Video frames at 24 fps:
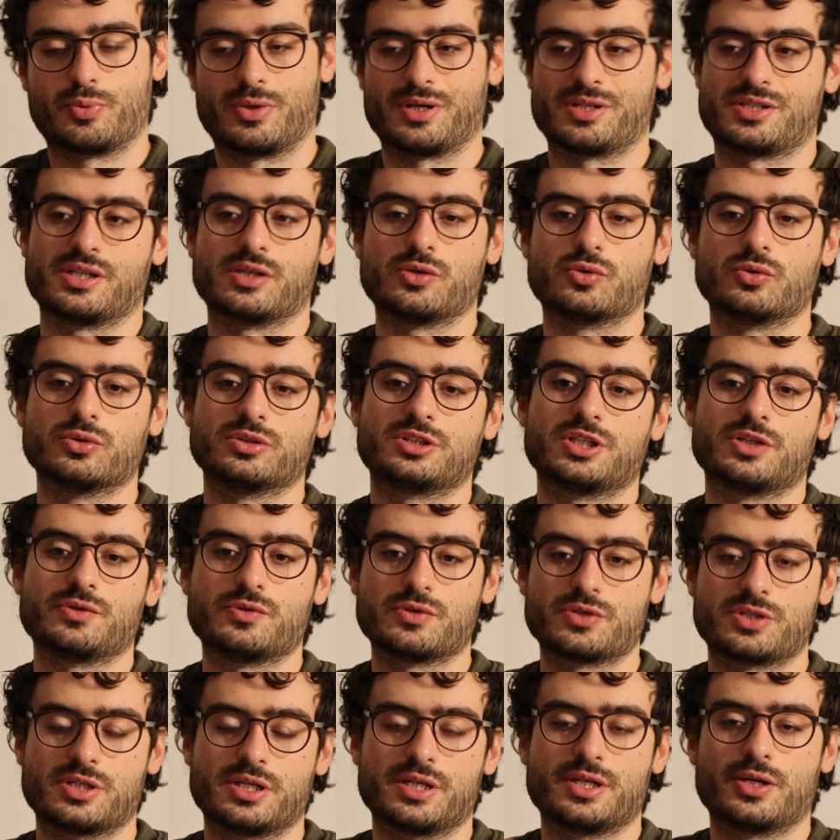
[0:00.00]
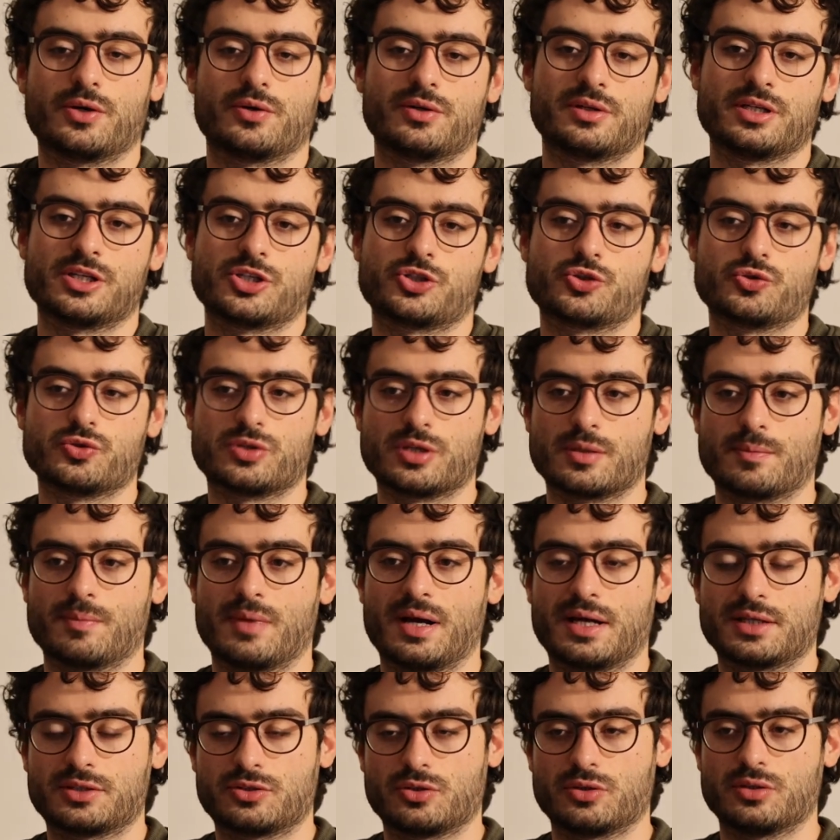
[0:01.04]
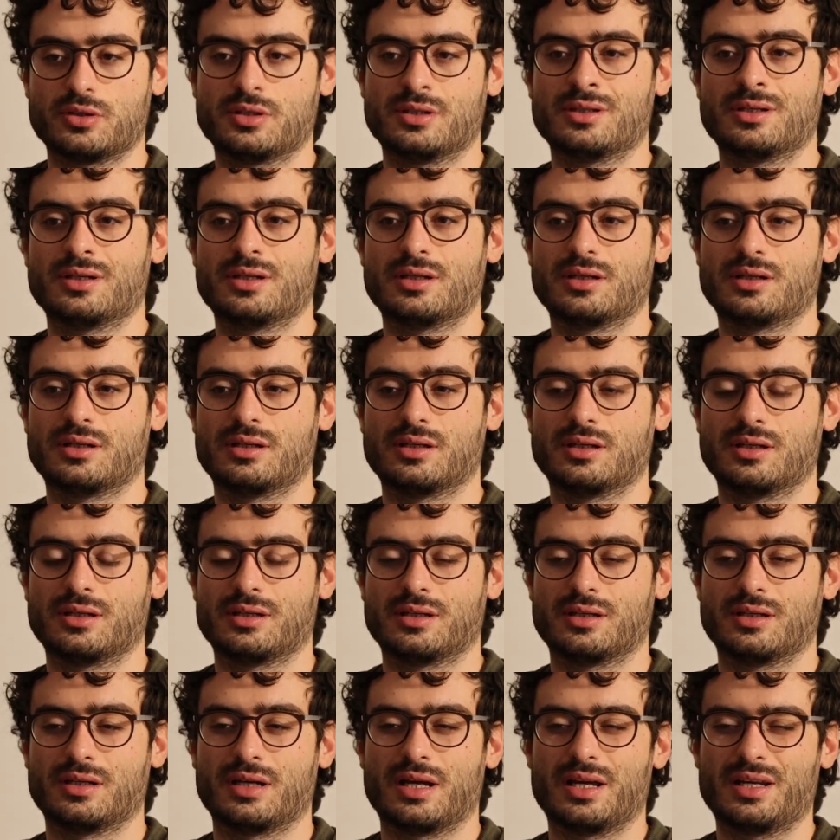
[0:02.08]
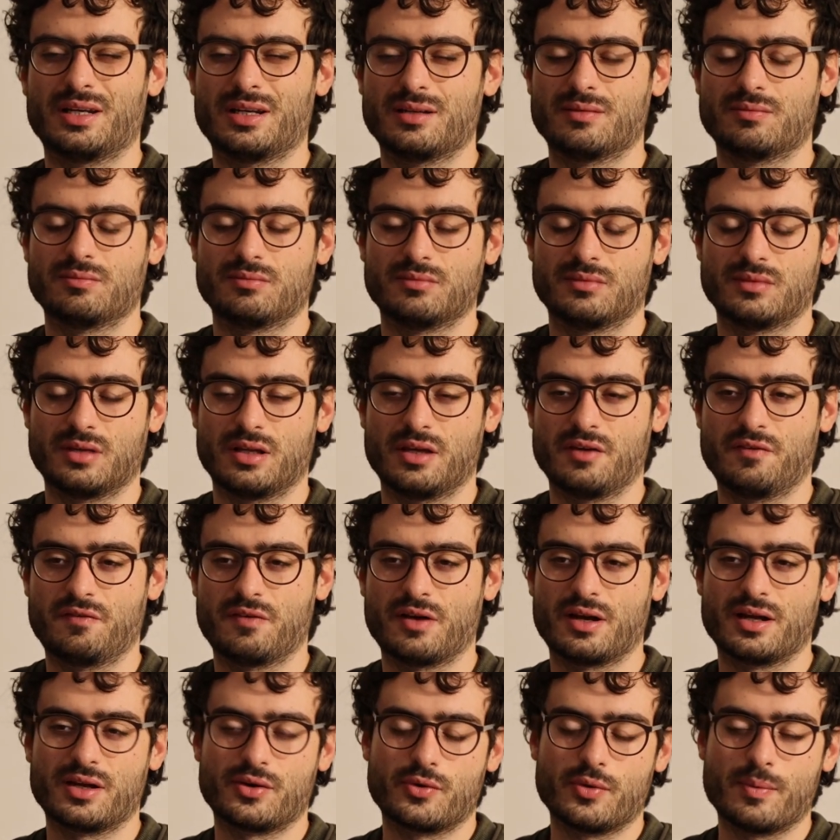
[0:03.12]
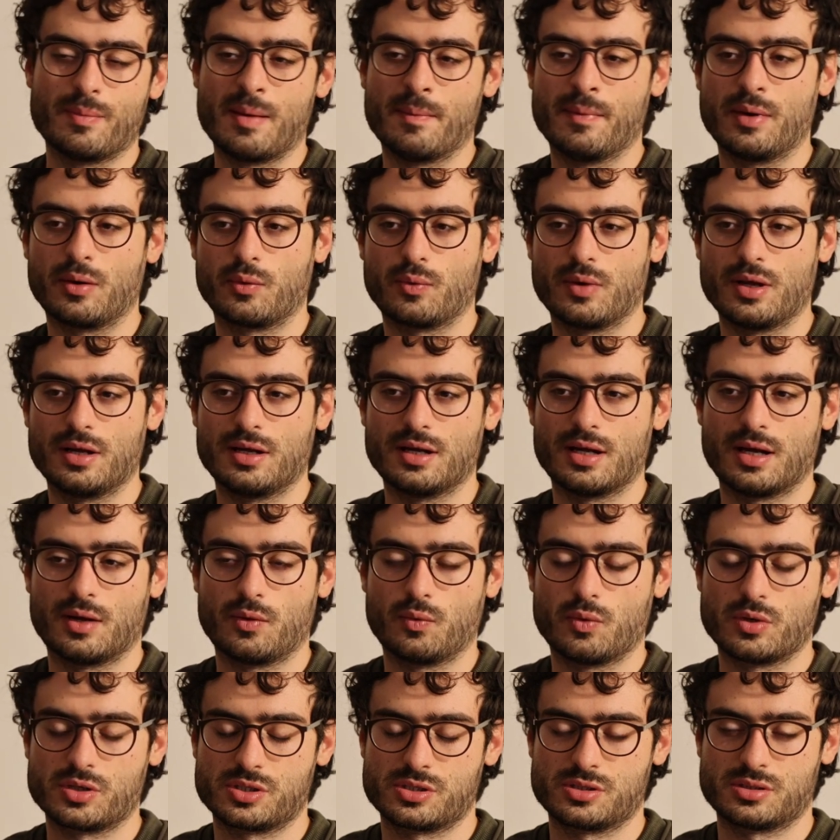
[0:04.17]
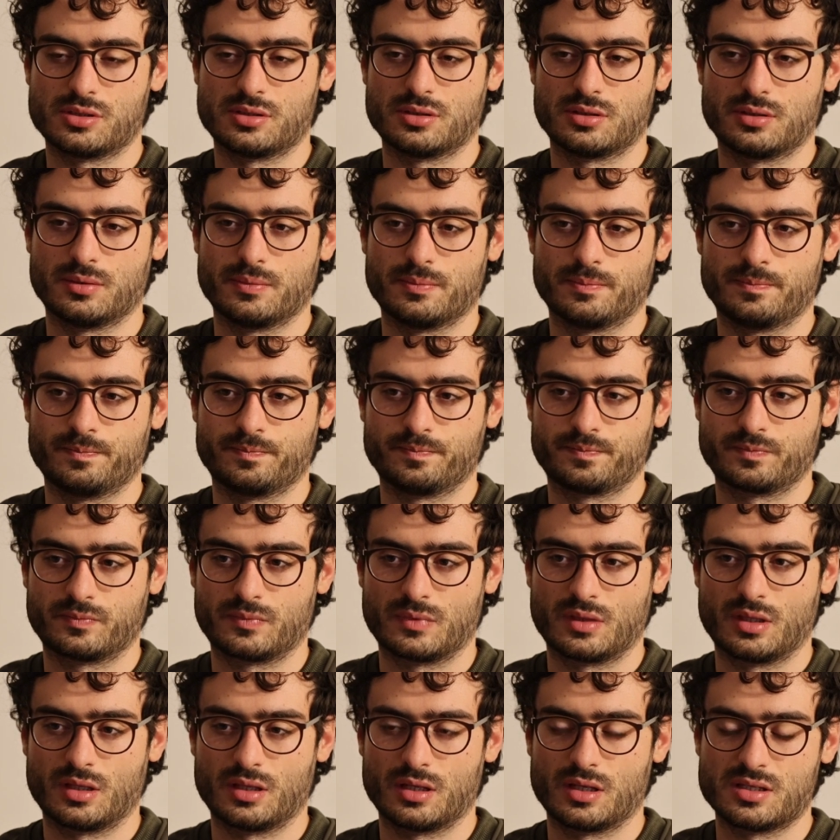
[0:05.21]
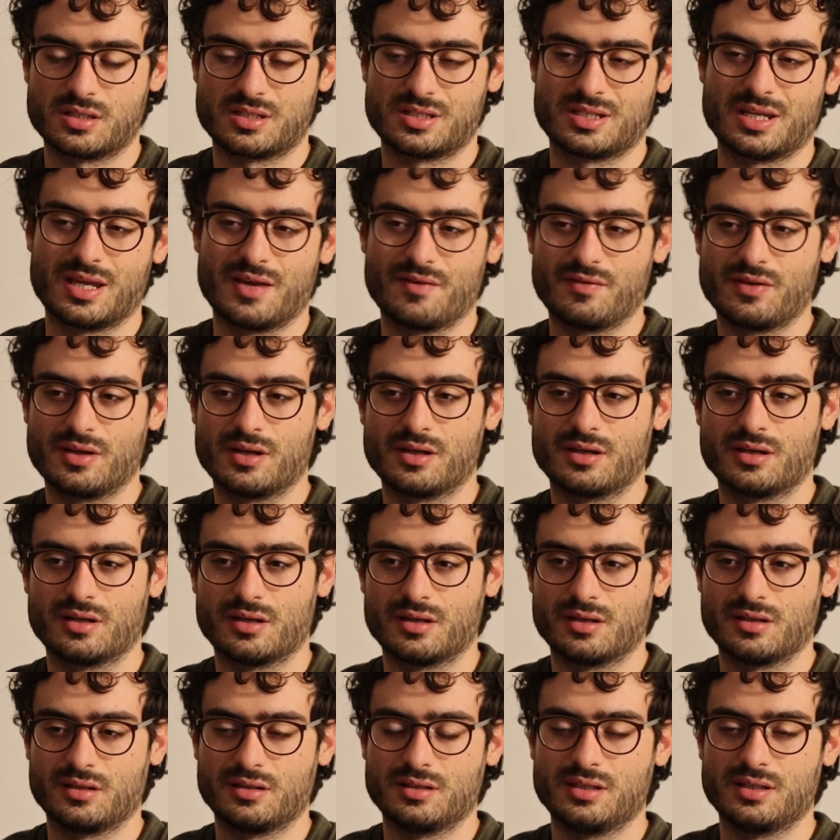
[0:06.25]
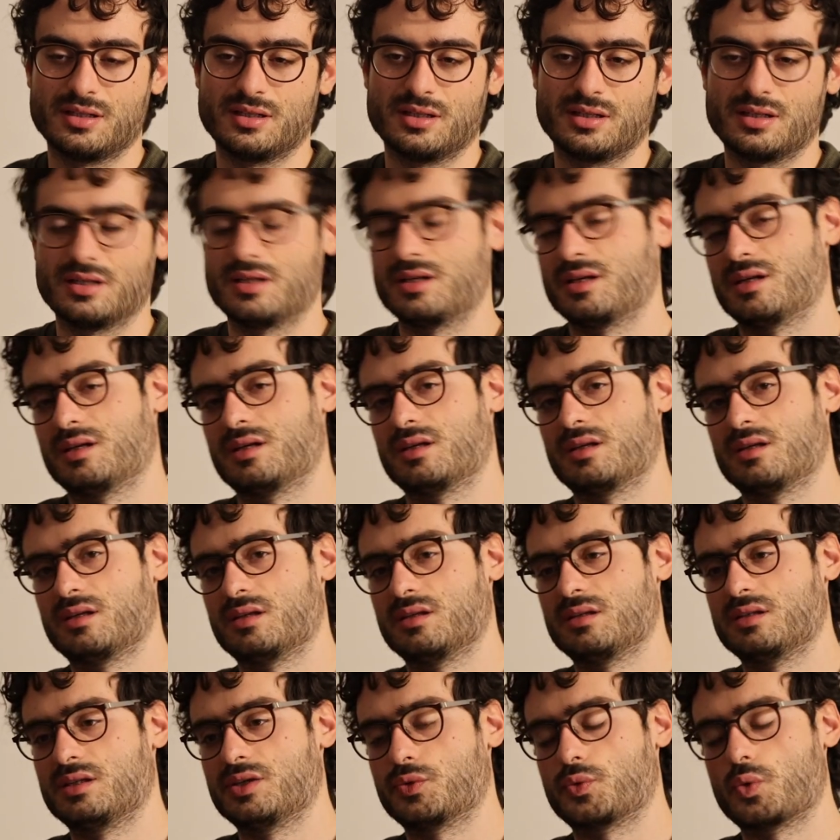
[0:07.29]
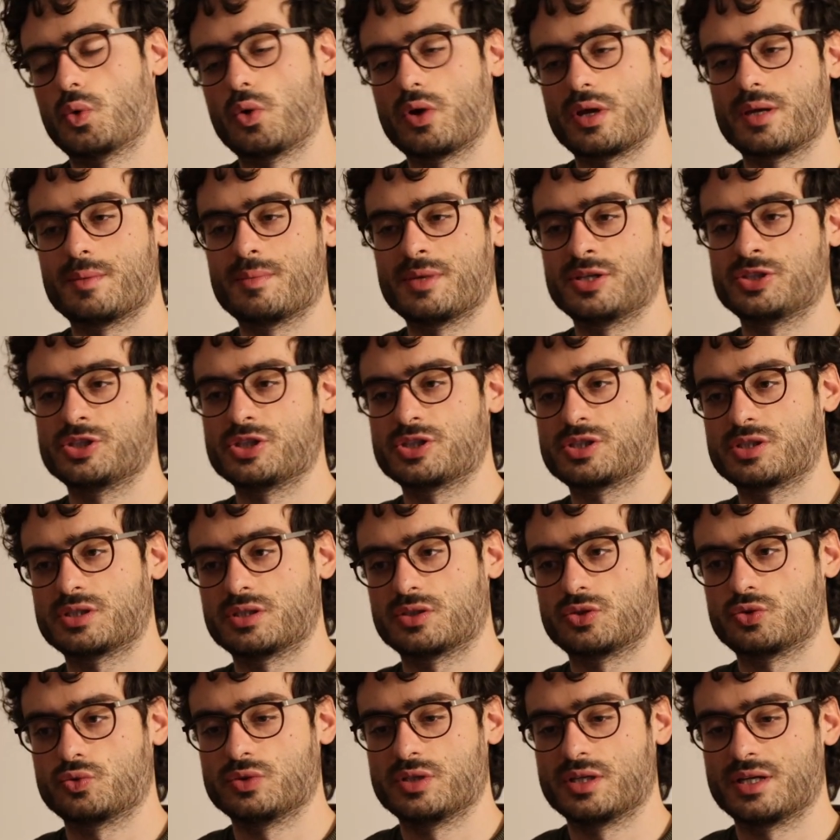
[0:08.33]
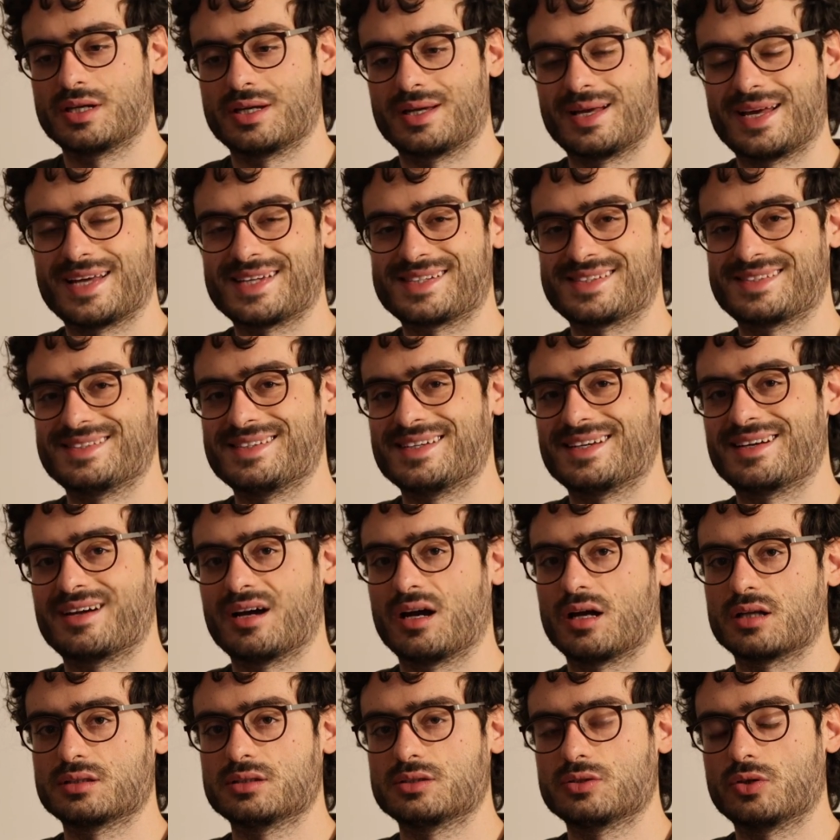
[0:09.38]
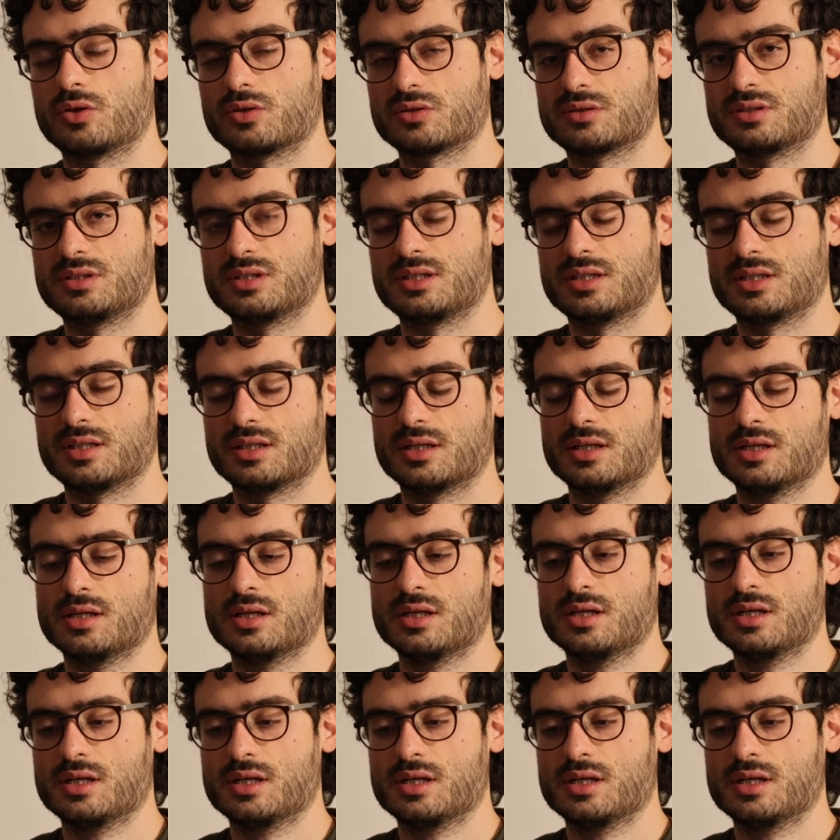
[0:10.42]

pressing continuously on the shooting button, and if I remember well, I was saving the raw images to the SD card, not the